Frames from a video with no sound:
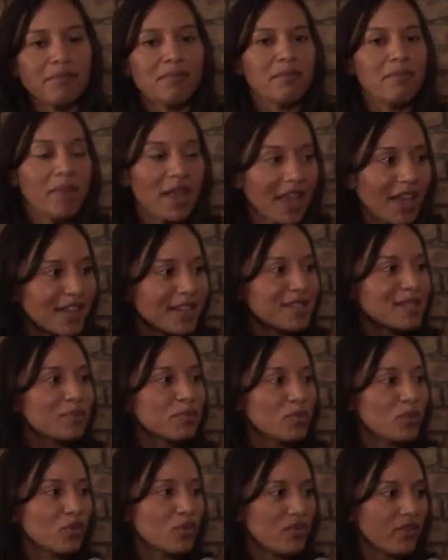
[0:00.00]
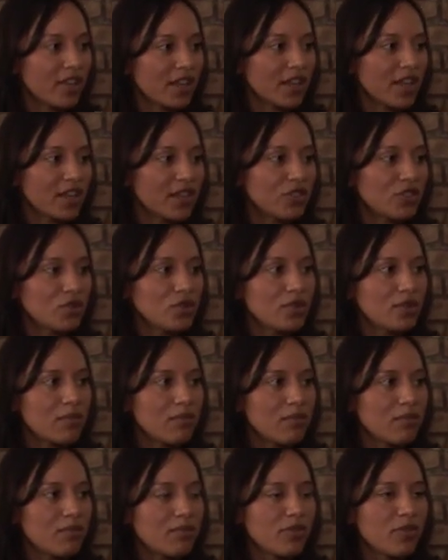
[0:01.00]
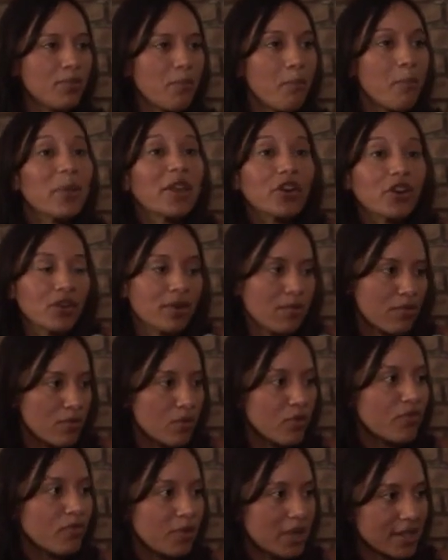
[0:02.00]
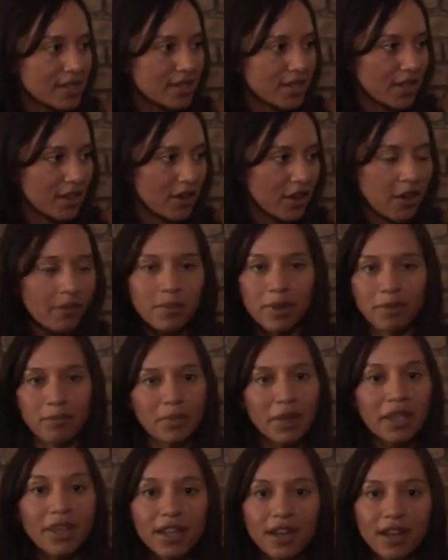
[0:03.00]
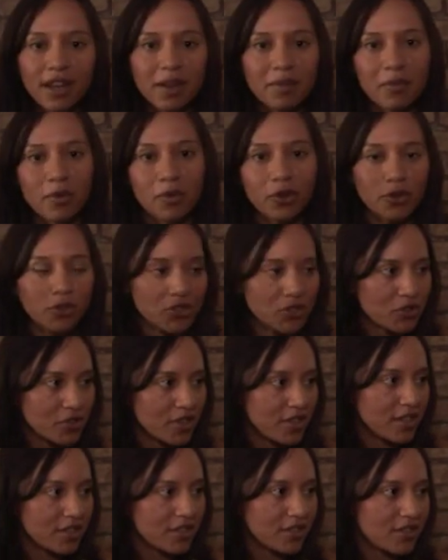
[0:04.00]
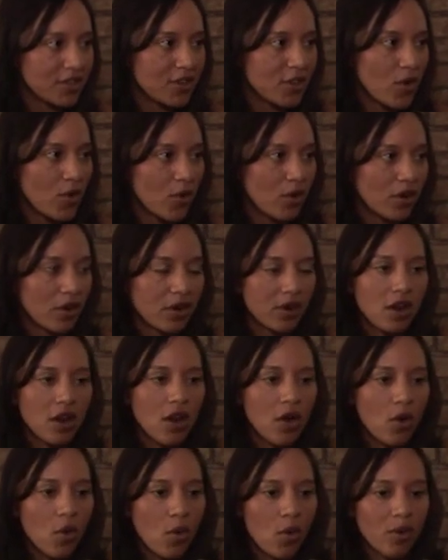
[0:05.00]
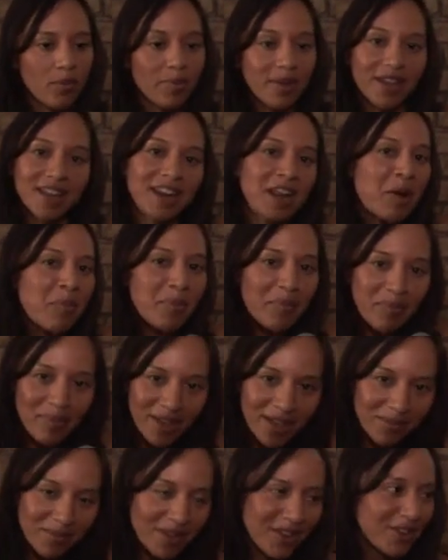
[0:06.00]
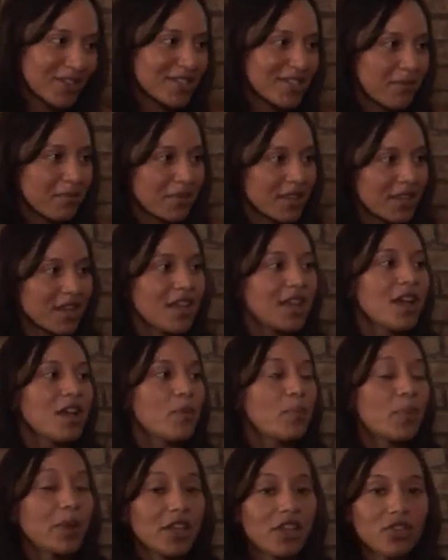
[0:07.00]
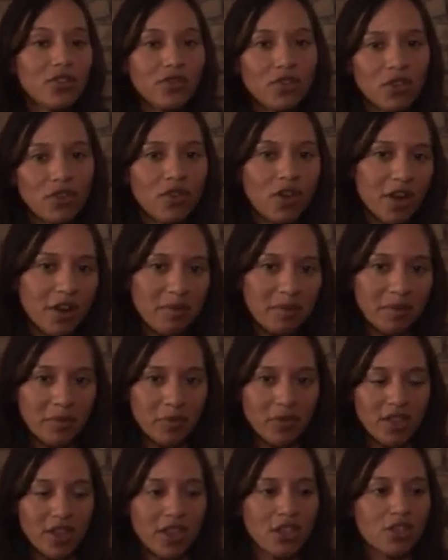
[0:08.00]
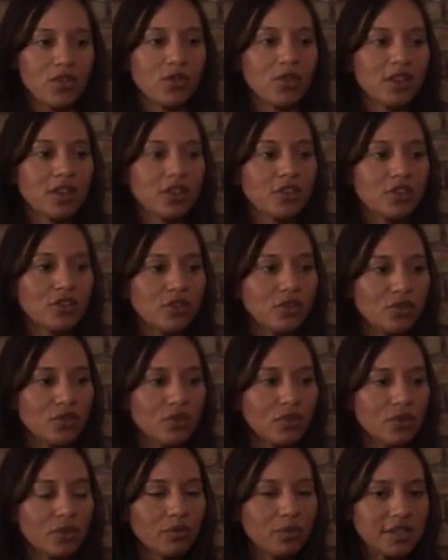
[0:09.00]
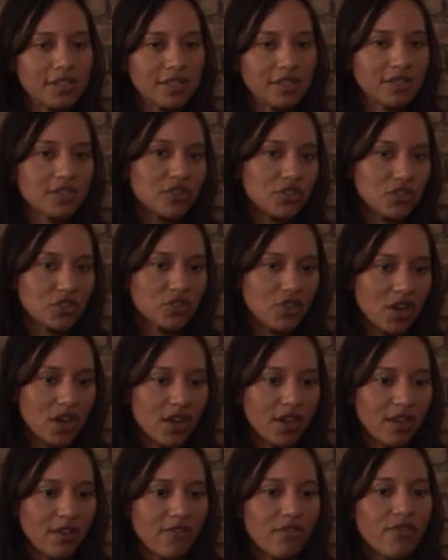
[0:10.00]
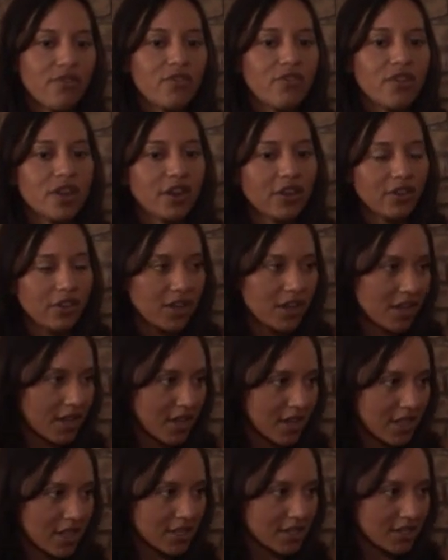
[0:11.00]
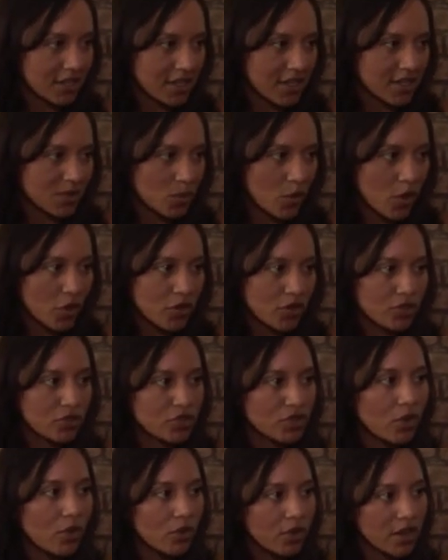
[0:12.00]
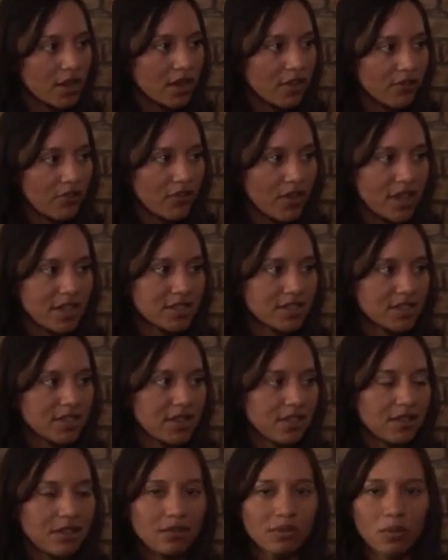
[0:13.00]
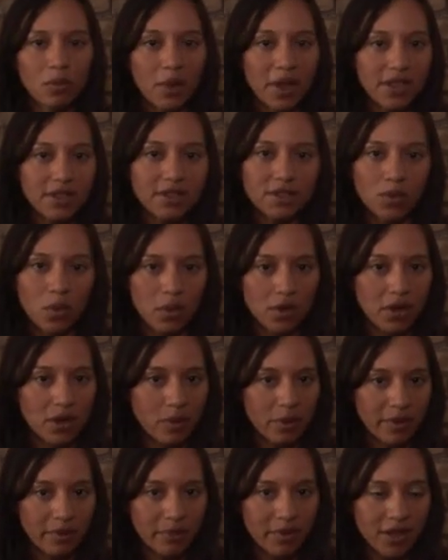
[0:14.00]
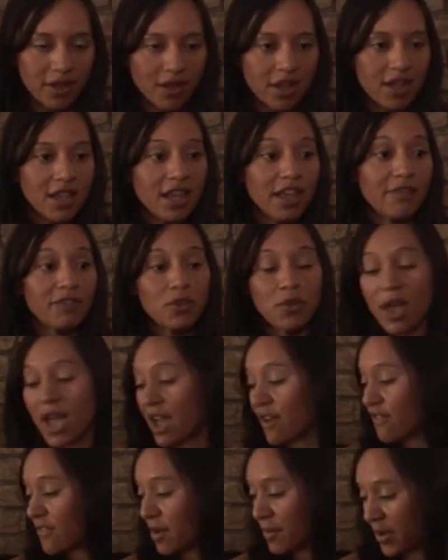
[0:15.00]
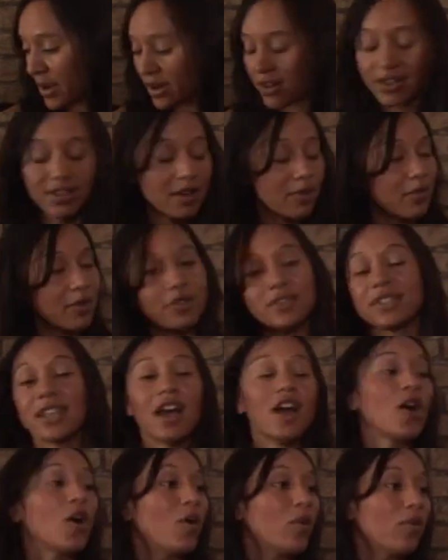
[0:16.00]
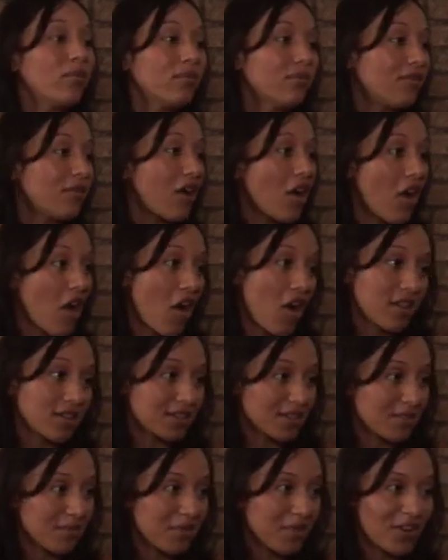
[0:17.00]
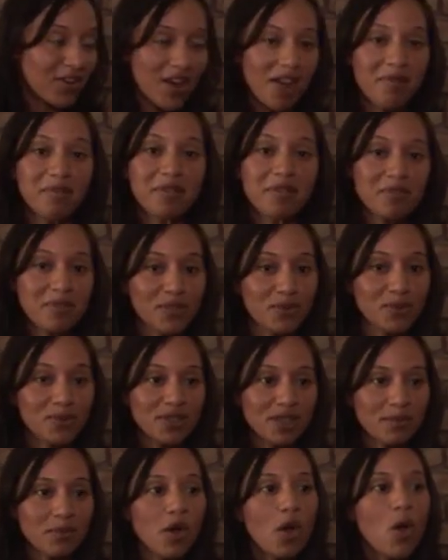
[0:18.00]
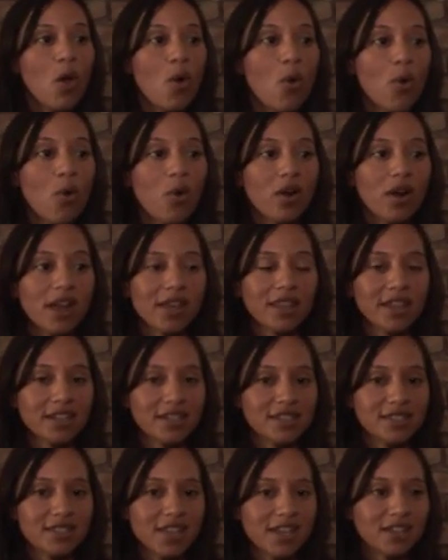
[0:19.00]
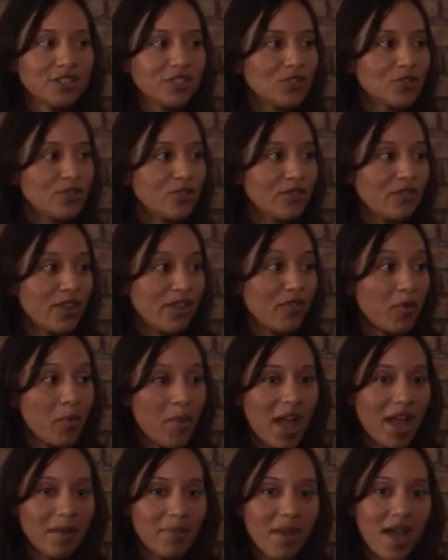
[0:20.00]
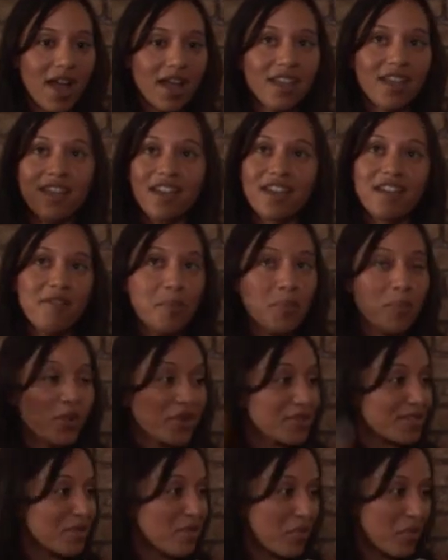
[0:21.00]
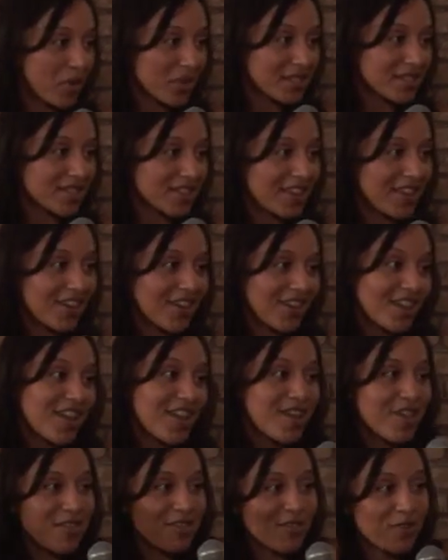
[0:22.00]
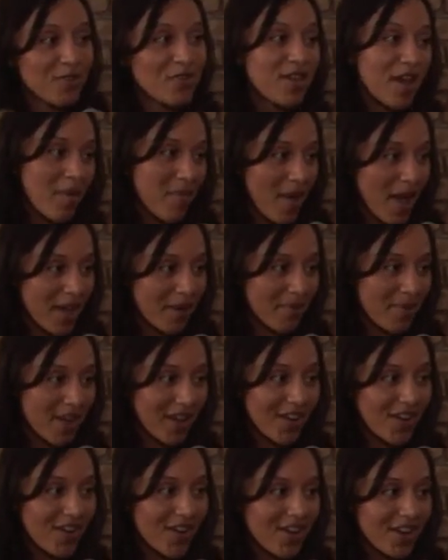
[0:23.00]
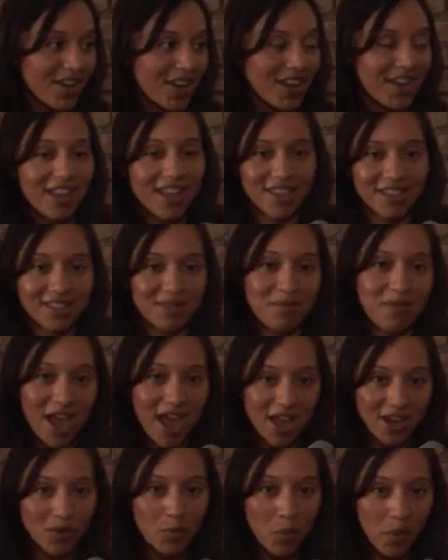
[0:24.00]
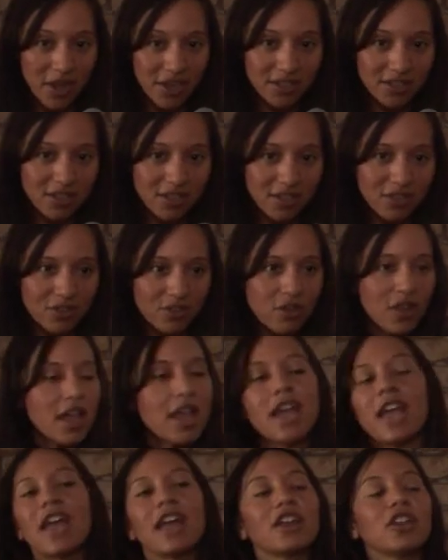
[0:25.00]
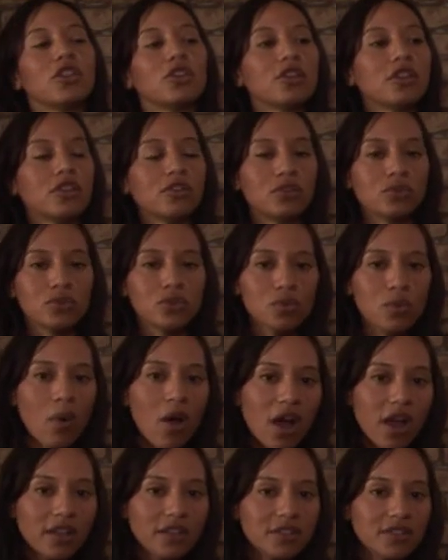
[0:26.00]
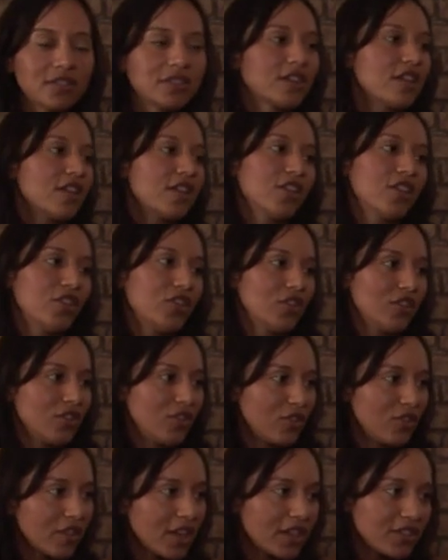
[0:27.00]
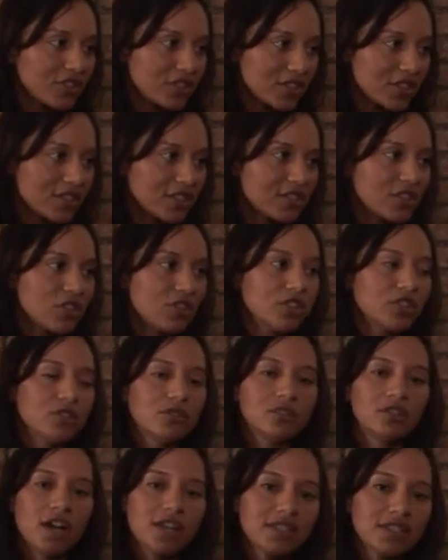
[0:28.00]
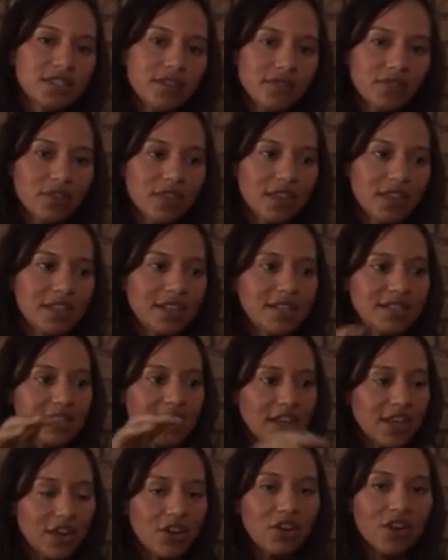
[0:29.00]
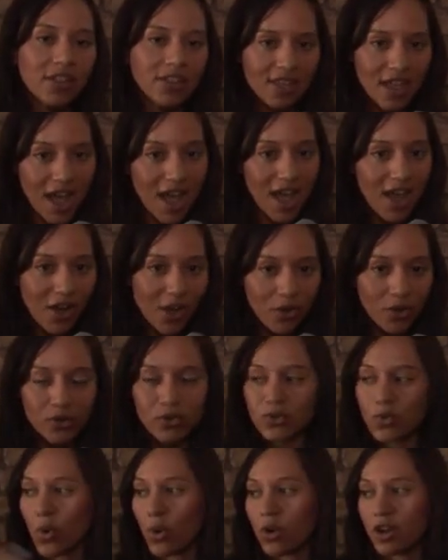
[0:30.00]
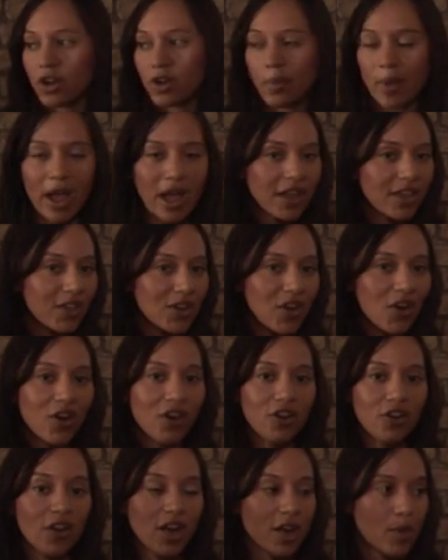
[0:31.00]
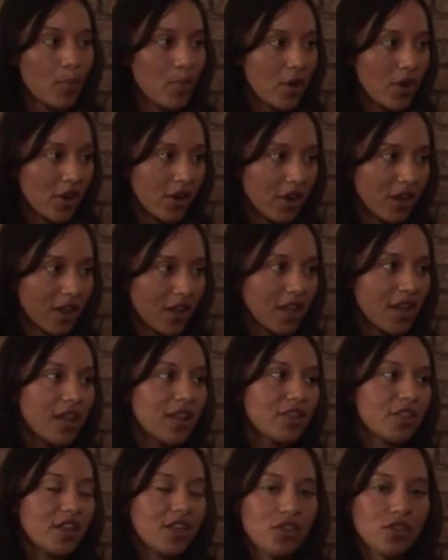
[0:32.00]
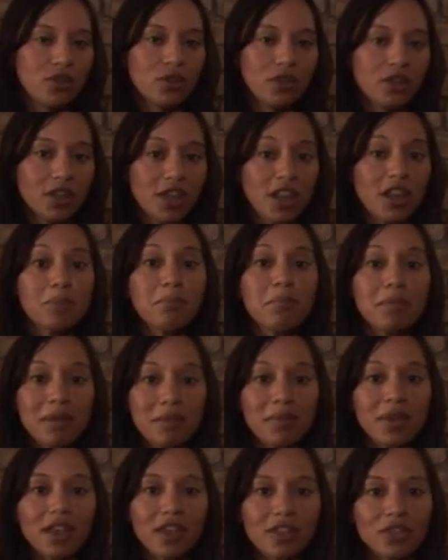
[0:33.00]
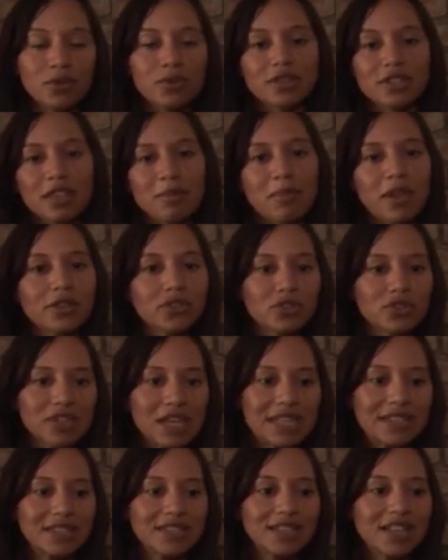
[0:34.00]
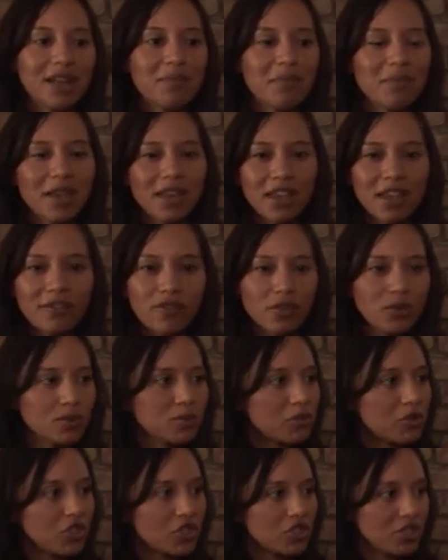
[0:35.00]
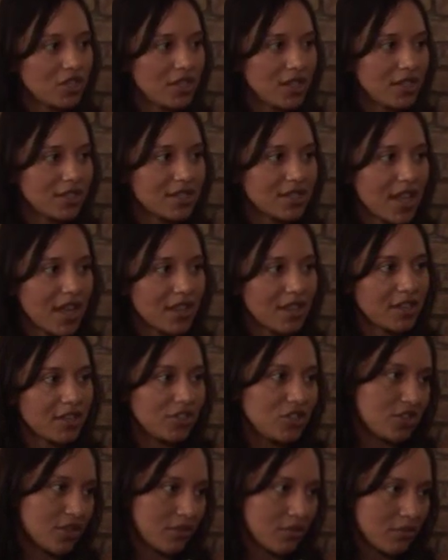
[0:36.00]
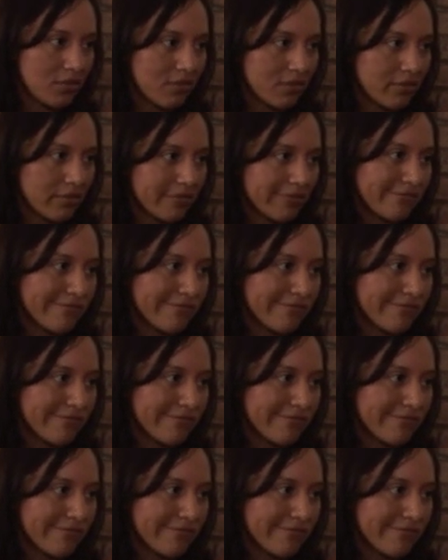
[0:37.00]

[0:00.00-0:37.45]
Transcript: make us move and, and do the, the bigger movements and i mean picking up groceries you know or or picking up a baby or something. But you you got to remember that you could do resistance training very easily as well. You don't need fancy weights or equipment. If you have a pair of dumbbells at home, awesome. Grab them, use them. Or I like to say too, if you have a backpack, put some books in there, throw that backpack on and get some added weight to you and you could do squats, you could do lunges, you could do lots of different things here at the house or in your backyard or at a park that you can mimic those same exercises that many of those machines at the gym